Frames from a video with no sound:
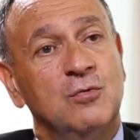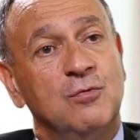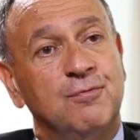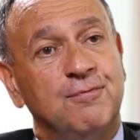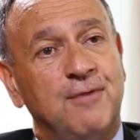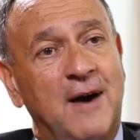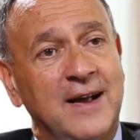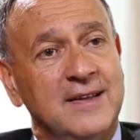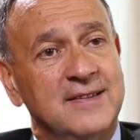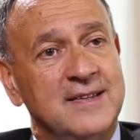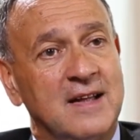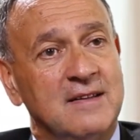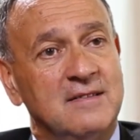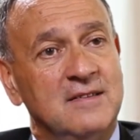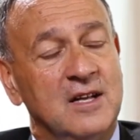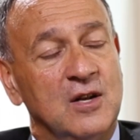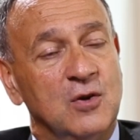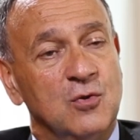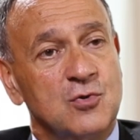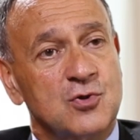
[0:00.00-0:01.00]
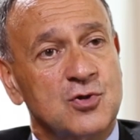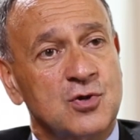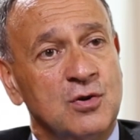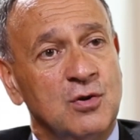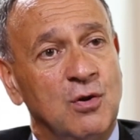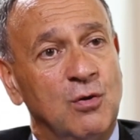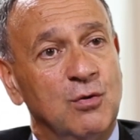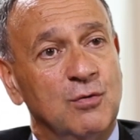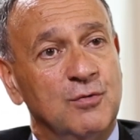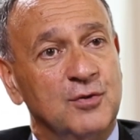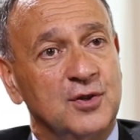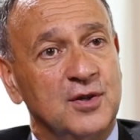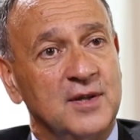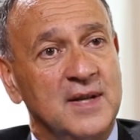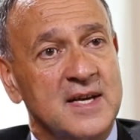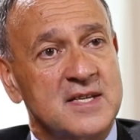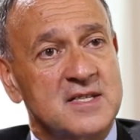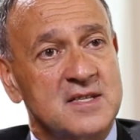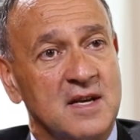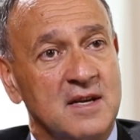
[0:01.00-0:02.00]
fight that dilution over the
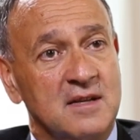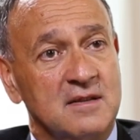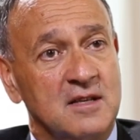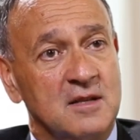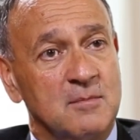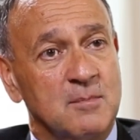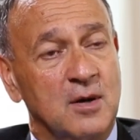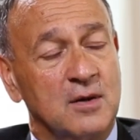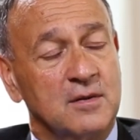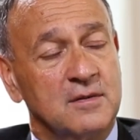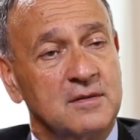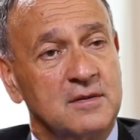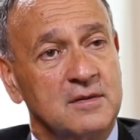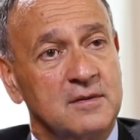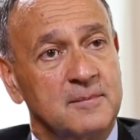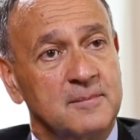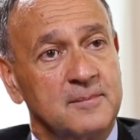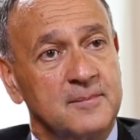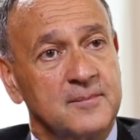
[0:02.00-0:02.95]
next 18 months.